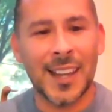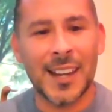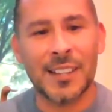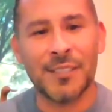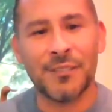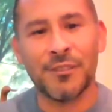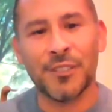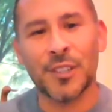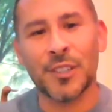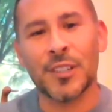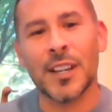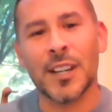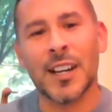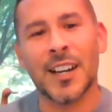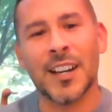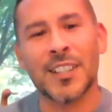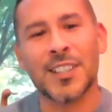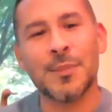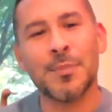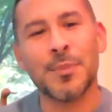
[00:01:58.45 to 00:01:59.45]
I didn't feel
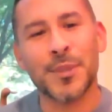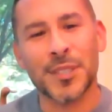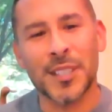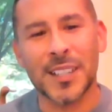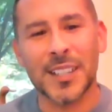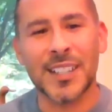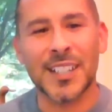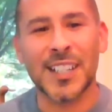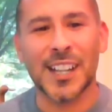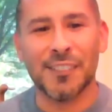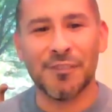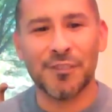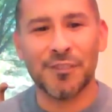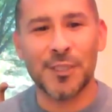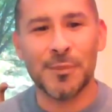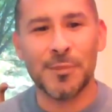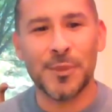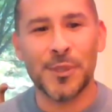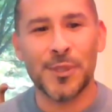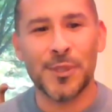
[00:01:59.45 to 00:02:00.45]
100%
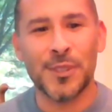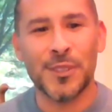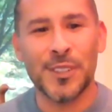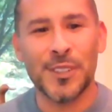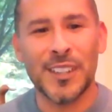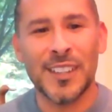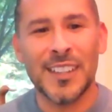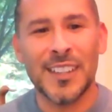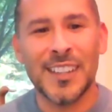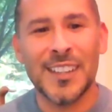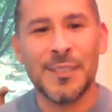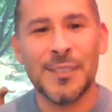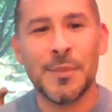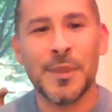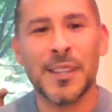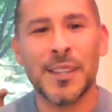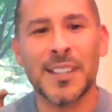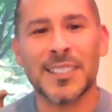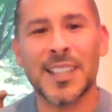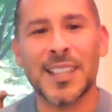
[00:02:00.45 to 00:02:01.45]
comfortable
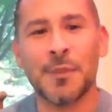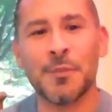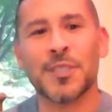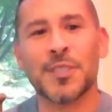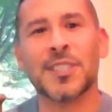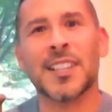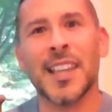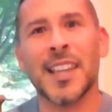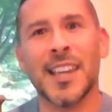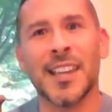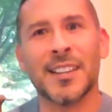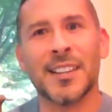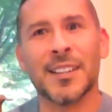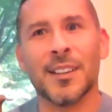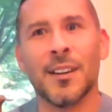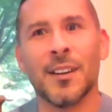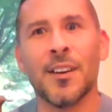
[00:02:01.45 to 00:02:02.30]
because I was scared.